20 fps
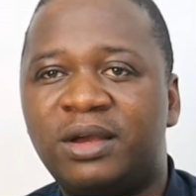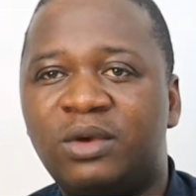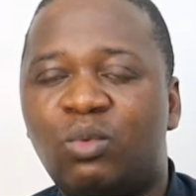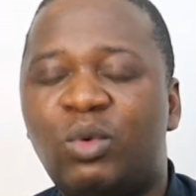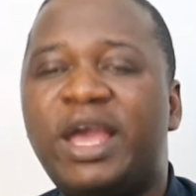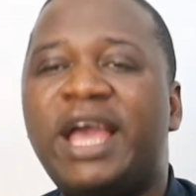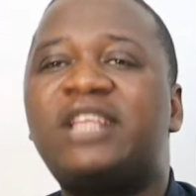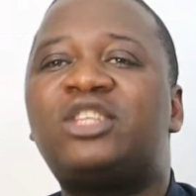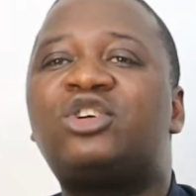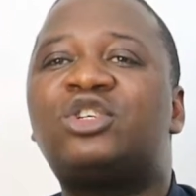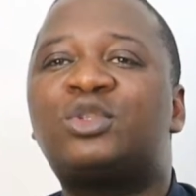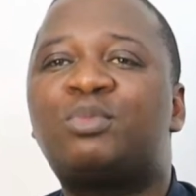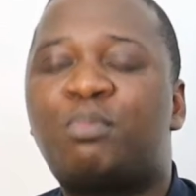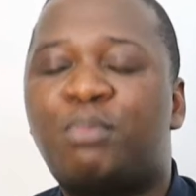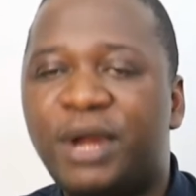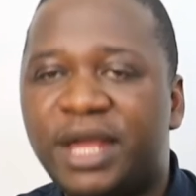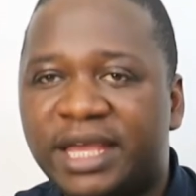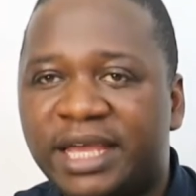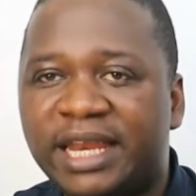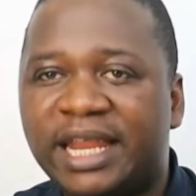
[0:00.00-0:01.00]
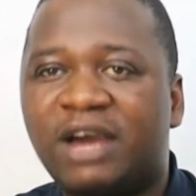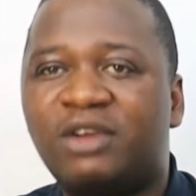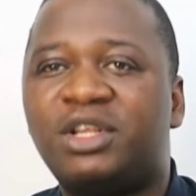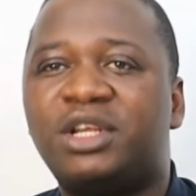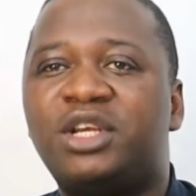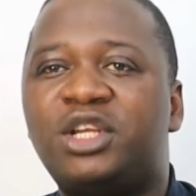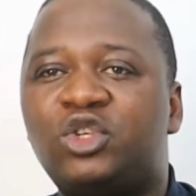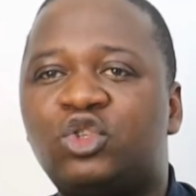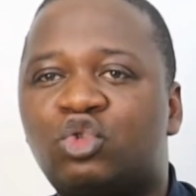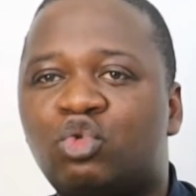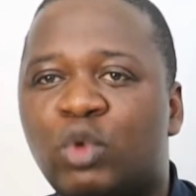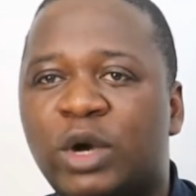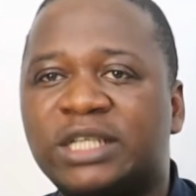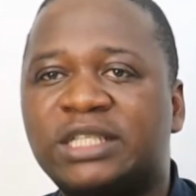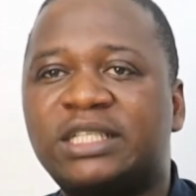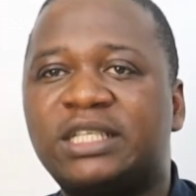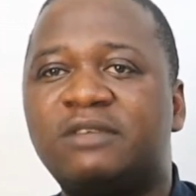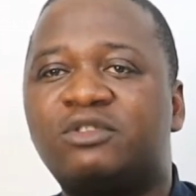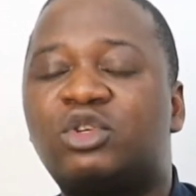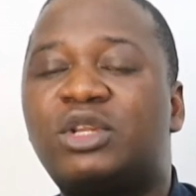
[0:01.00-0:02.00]
We are just breaking out the news to
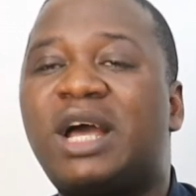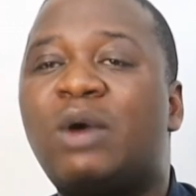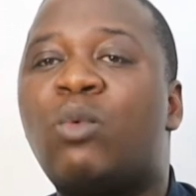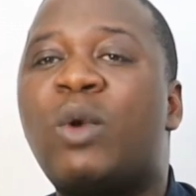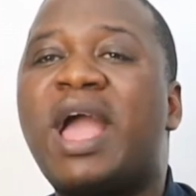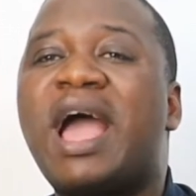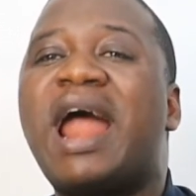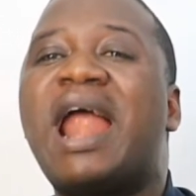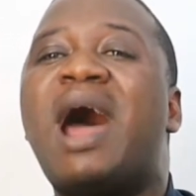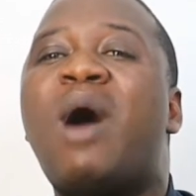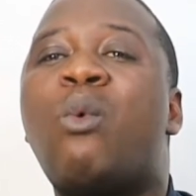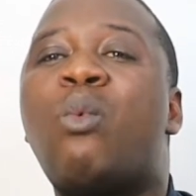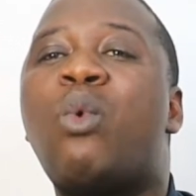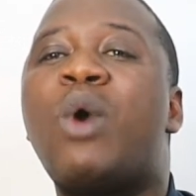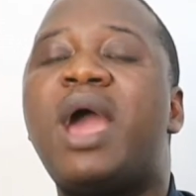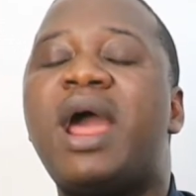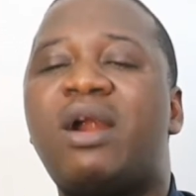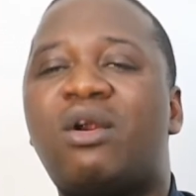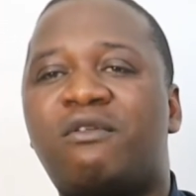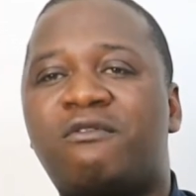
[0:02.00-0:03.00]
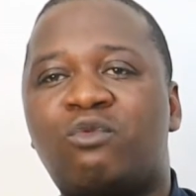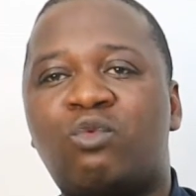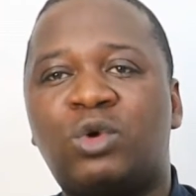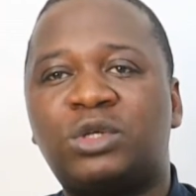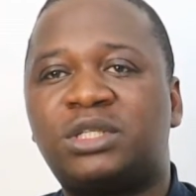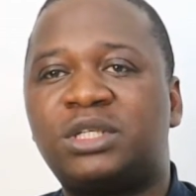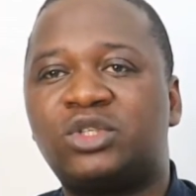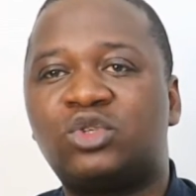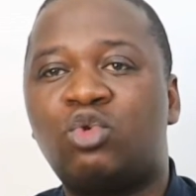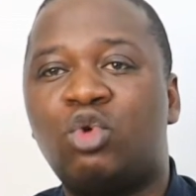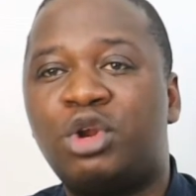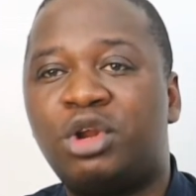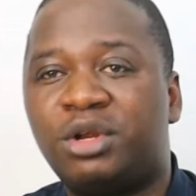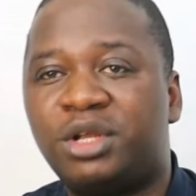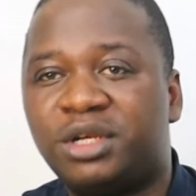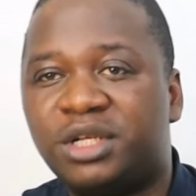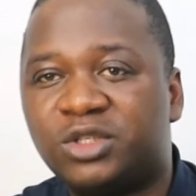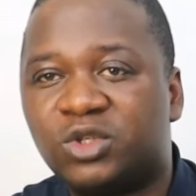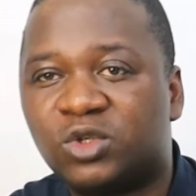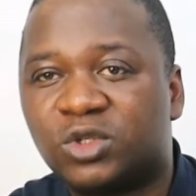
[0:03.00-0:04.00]
ourselves so that we are aware of what is going on
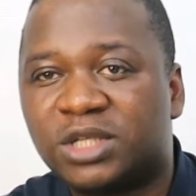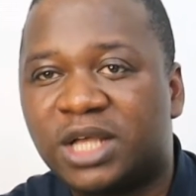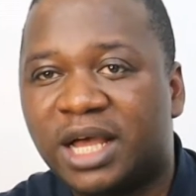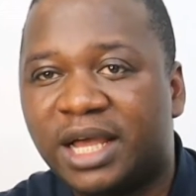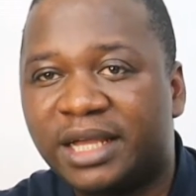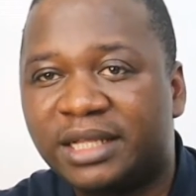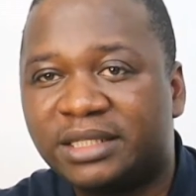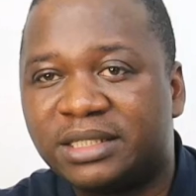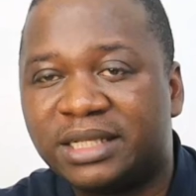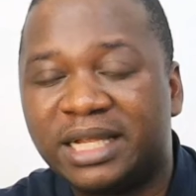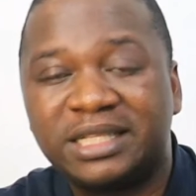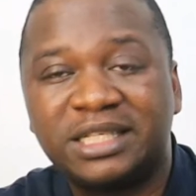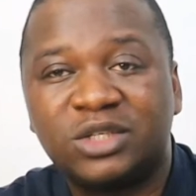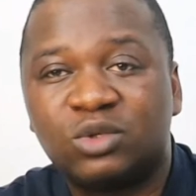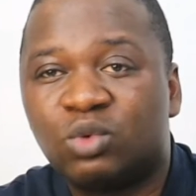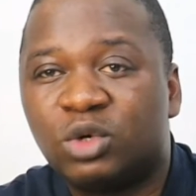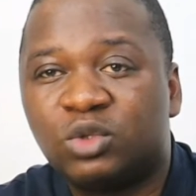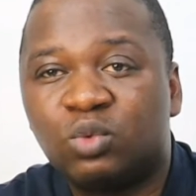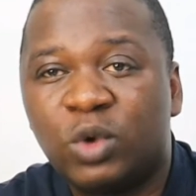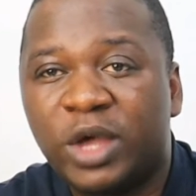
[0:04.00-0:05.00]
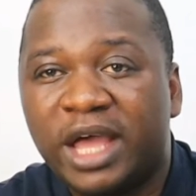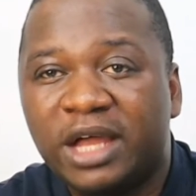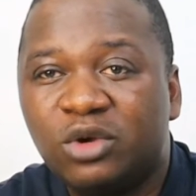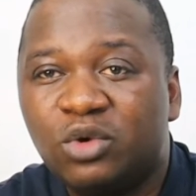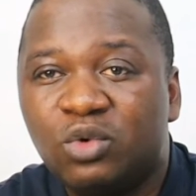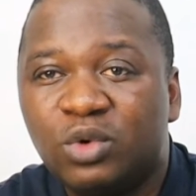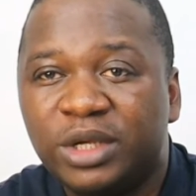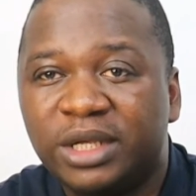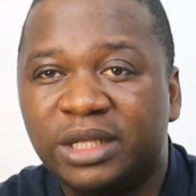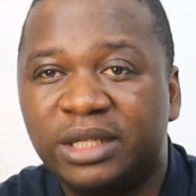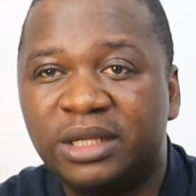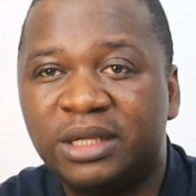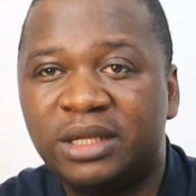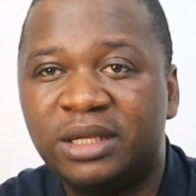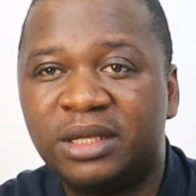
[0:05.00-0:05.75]
in the society. That is what we are doing.